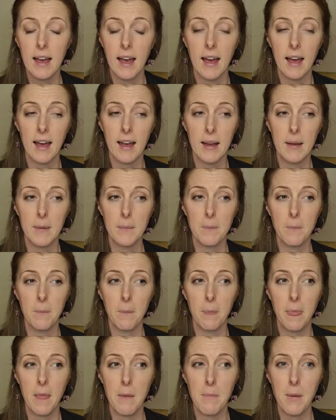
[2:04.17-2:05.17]

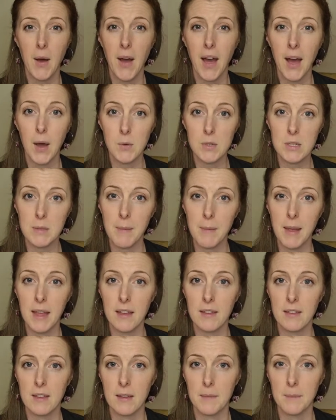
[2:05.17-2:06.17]
about how to
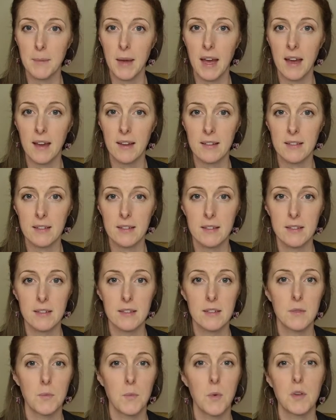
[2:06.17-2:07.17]
make them
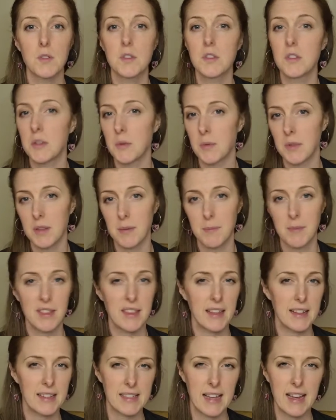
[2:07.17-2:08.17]
and what to do with them and
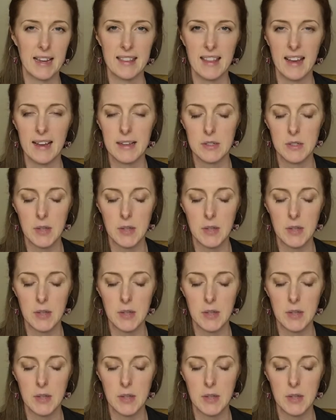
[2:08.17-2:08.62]
things like that.